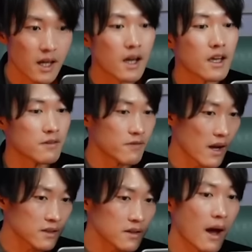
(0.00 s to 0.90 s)
In
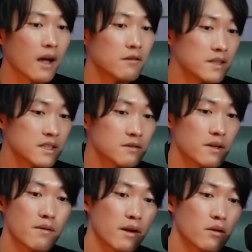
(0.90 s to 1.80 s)
fact, I recently
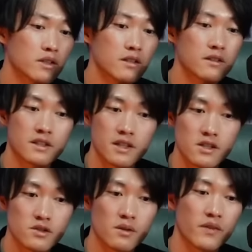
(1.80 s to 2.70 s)
recorded
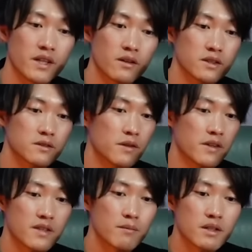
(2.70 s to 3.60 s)
discussion videos with
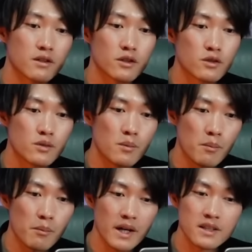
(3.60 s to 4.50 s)
someone you
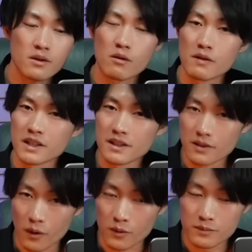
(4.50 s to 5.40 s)
might already
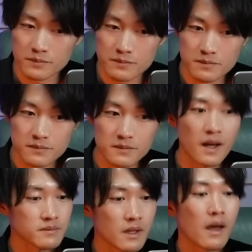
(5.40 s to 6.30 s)
know.
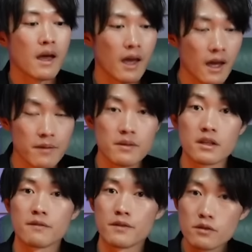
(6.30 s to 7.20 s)
And if
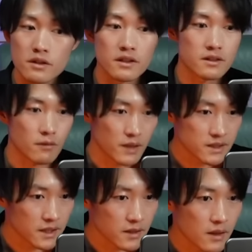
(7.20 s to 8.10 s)
you are
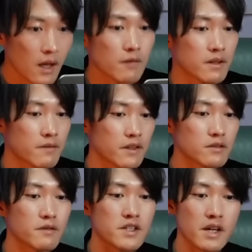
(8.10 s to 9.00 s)
interested, feel free to
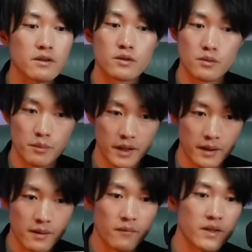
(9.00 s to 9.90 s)
reach out to me
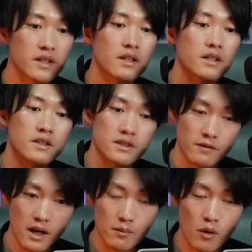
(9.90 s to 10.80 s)
via
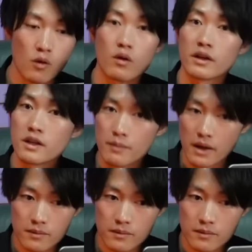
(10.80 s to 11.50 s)
Instagram or email.